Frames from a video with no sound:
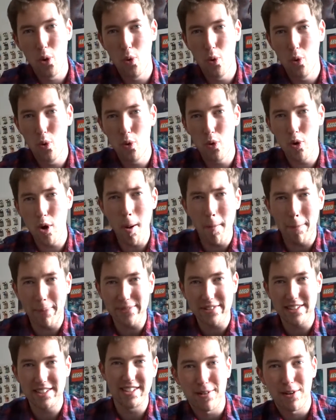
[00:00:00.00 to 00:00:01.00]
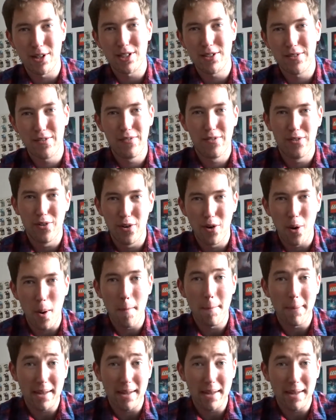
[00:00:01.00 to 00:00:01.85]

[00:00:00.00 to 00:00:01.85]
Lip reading: Whoop! All right, for